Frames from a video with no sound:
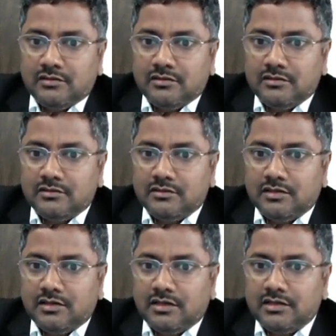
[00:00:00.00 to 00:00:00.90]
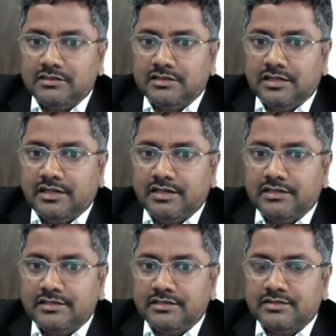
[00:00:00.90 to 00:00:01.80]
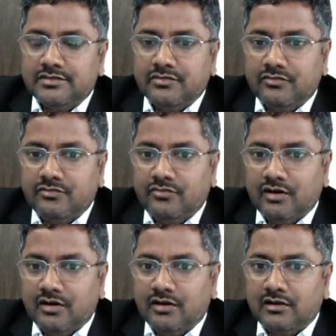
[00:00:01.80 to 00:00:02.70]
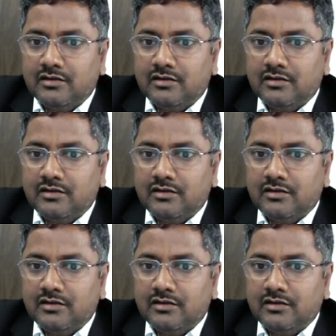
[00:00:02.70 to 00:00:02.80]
The answer is for